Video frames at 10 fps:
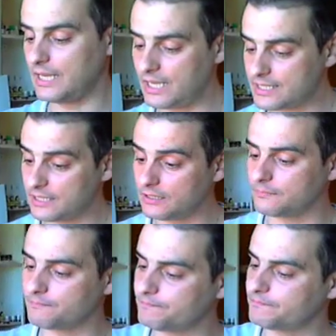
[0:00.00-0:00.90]

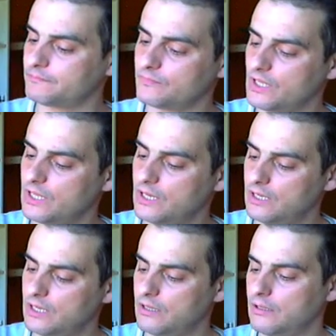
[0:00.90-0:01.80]
still,
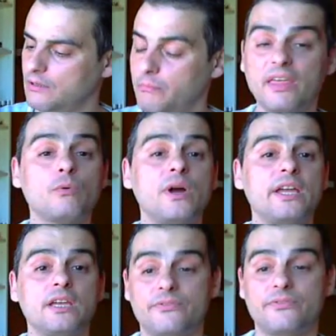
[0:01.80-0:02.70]
by the
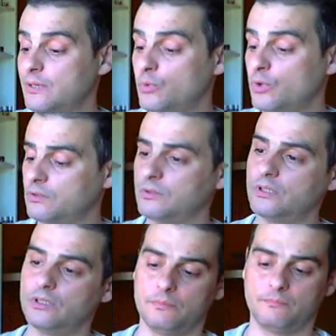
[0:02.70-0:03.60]
way, if
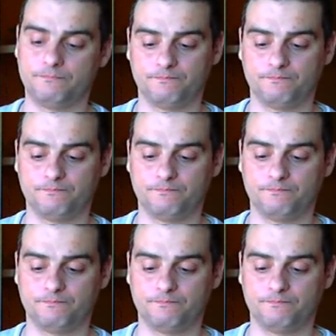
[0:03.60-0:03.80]
someone